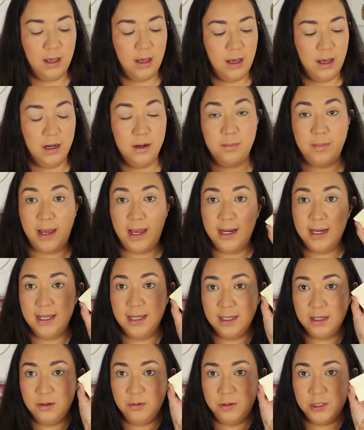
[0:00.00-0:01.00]

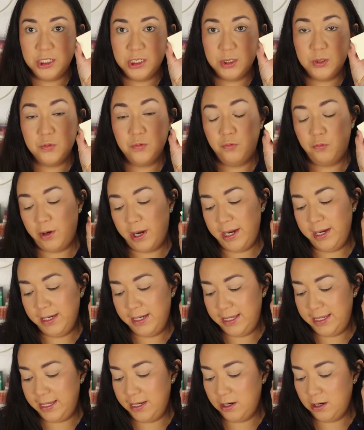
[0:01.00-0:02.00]
Automatic, which is right
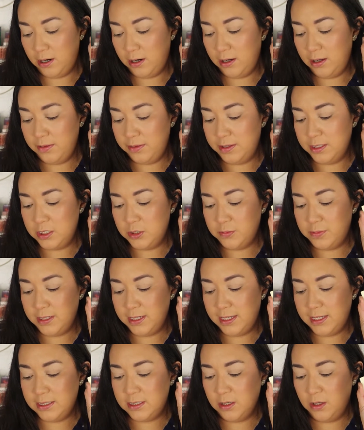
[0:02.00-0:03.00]
here. This one
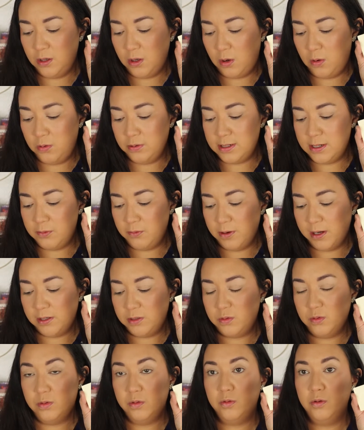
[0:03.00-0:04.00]
is a gold and red
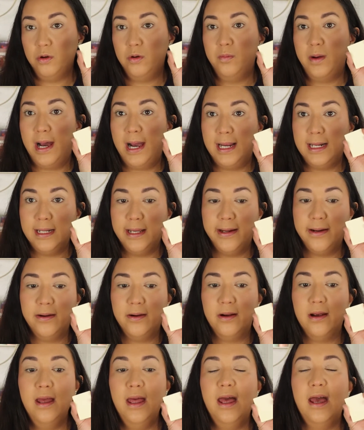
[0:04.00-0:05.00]
dual chrome
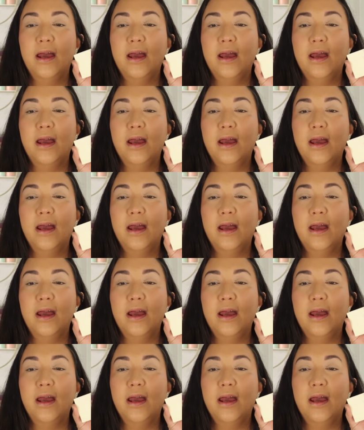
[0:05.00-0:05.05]
highlighter.